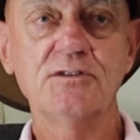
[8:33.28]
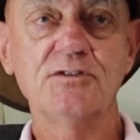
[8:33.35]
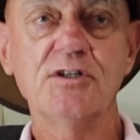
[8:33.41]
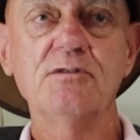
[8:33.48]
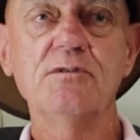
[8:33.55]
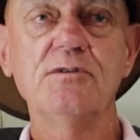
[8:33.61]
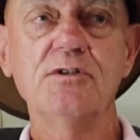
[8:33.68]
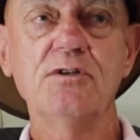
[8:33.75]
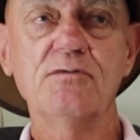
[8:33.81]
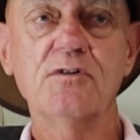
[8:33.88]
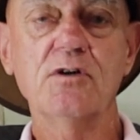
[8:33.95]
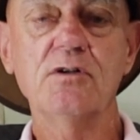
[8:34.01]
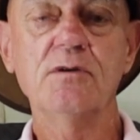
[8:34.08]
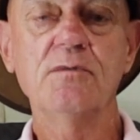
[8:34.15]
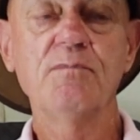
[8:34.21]
So you've
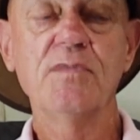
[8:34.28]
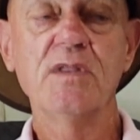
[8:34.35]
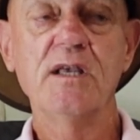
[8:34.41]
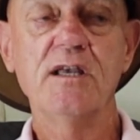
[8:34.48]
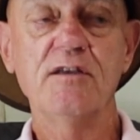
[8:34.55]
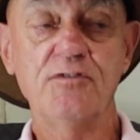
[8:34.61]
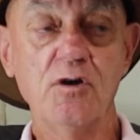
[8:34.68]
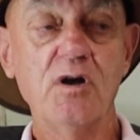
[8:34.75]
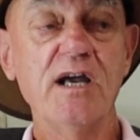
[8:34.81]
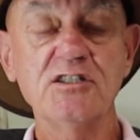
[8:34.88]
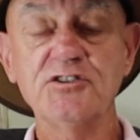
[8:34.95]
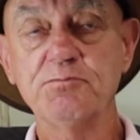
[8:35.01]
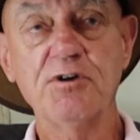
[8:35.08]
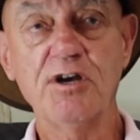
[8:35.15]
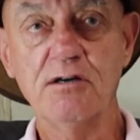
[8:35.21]
got to, if you're
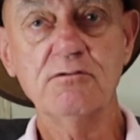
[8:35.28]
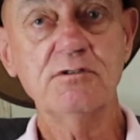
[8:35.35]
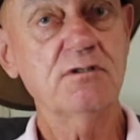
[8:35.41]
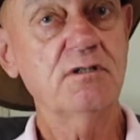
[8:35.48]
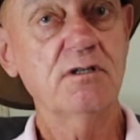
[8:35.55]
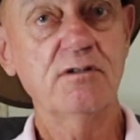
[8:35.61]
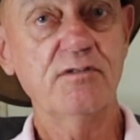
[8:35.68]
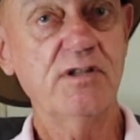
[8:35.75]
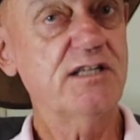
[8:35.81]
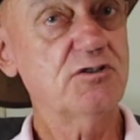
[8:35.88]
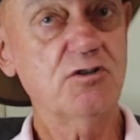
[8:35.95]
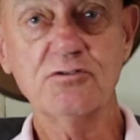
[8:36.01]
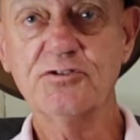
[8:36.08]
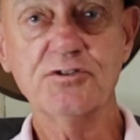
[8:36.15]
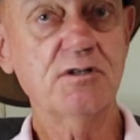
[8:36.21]
house proud, that
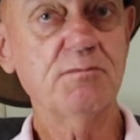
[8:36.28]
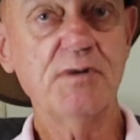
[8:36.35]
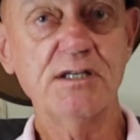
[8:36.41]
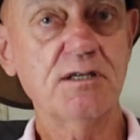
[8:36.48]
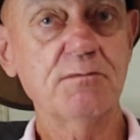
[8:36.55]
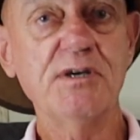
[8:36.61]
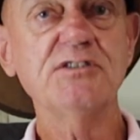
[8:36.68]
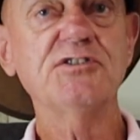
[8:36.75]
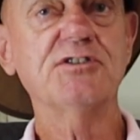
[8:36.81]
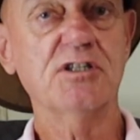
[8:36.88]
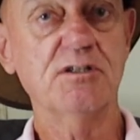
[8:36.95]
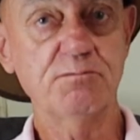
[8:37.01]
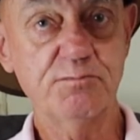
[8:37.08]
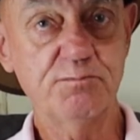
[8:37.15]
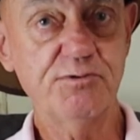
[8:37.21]
dog's going to make a mess. It's
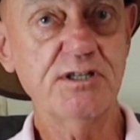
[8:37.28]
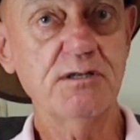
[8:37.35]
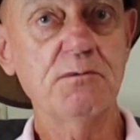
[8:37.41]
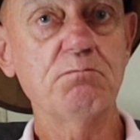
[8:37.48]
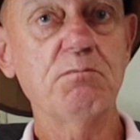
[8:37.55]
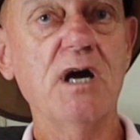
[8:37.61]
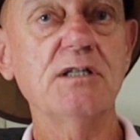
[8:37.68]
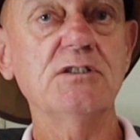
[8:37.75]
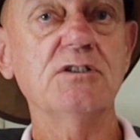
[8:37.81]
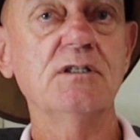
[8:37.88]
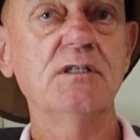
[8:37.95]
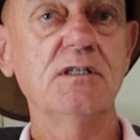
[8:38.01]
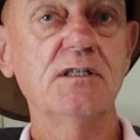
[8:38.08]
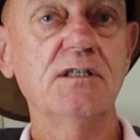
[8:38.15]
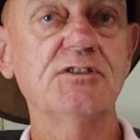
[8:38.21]
going to bring in mud.
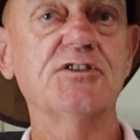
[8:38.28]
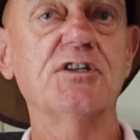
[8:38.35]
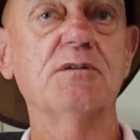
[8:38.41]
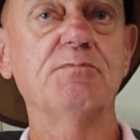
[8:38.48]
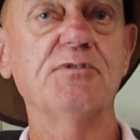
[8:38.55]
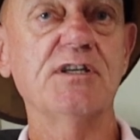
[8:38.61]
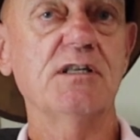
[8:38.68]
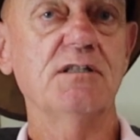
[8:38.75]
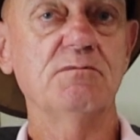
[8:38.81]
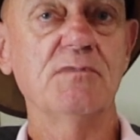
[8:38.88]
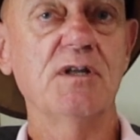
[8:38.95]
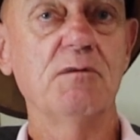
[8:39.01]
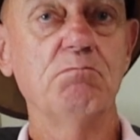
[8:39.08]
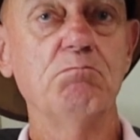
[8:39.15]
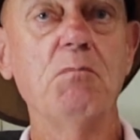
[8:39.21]
It's going to bring in
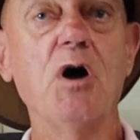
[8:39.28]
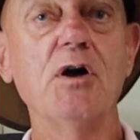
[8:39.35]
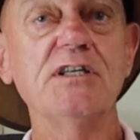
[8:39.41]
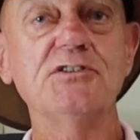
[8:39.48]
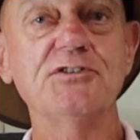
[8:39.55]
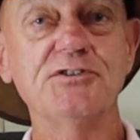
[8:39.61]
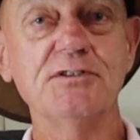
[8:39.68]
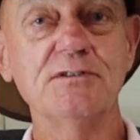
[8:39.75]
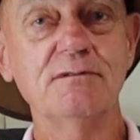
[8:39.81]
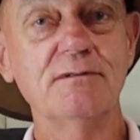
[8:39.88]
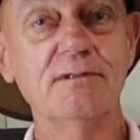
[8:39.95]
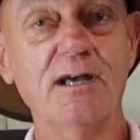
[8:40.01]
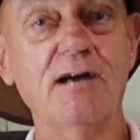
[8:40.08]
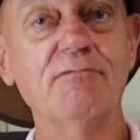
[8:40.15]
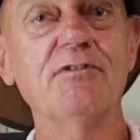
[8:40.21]
mites and
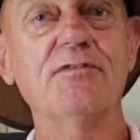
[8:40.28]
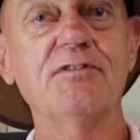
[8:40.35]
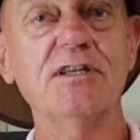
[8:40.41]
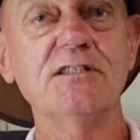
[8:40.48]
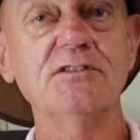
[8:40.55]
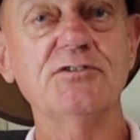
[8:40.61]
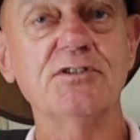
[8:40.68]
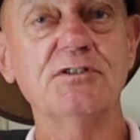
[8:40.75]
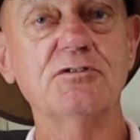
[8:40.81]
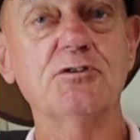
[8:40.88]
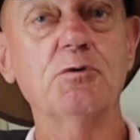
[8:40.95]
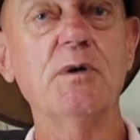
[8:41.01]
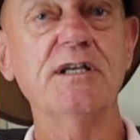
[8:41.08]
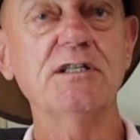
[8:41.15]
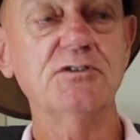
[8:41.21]
other things and
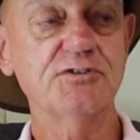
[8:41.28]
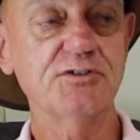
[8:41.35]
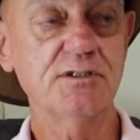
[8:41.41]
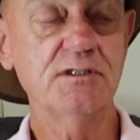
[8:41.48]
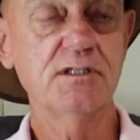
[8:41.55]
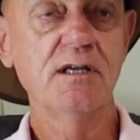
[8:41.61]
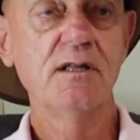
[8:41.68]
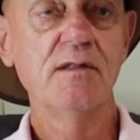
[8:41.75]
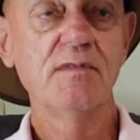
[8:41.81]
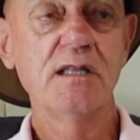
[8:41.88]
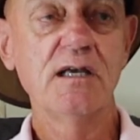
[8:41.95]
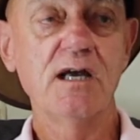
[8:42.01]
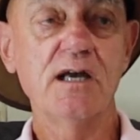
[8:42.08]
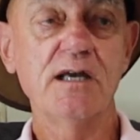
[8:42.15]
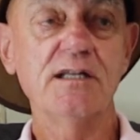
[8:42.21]
twigs, and
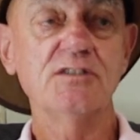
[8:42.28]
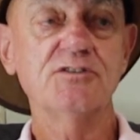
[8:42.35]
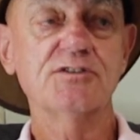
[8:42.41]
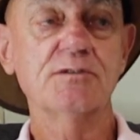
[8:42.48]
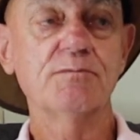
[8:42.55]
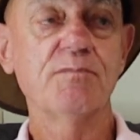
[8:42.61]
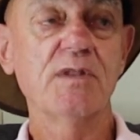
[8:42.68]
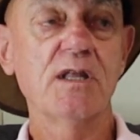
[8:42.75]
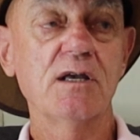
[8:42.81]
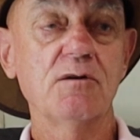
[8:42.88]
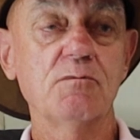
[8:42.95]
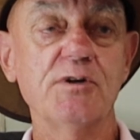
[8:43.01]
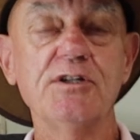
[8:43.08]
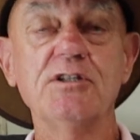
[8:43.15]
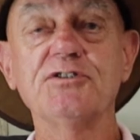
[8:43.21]

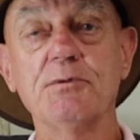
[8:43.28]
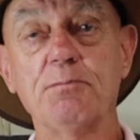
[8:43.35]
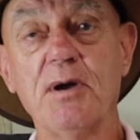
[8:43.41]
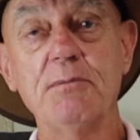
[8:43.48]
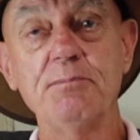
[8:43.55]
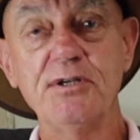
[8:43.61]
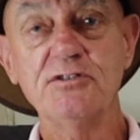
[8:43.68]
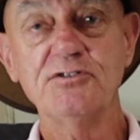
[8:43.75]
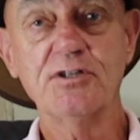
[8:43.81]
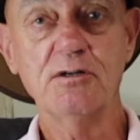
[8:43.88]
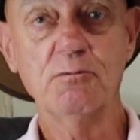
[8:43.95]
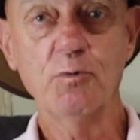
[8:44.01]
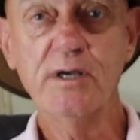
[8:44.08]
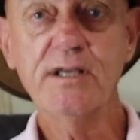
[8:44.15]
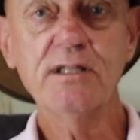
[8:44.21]
when it's a puppy, it's
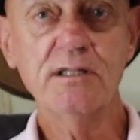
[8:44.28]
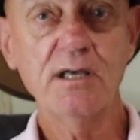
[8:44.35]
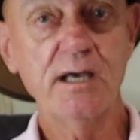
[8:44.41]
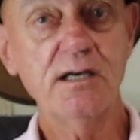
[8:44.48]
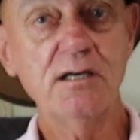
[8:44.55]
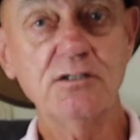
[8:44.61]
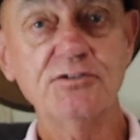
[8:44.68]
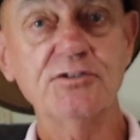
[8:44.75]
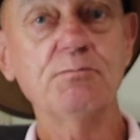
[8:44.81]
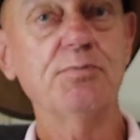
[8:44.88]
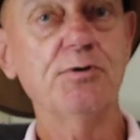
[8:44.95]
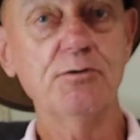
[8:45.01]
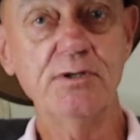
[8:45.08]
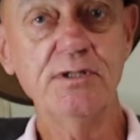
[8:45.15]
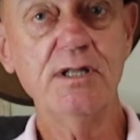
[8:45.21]
going to wee in the house and
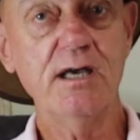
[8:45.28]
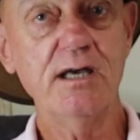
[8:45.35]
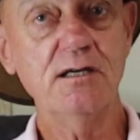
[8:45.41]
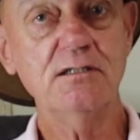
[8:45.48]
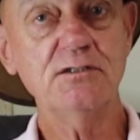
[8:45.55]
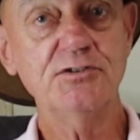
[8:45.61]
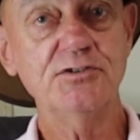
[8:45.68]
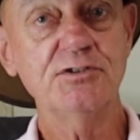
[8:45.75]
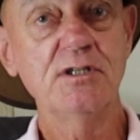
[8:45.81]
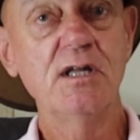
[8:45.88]
poo in the house.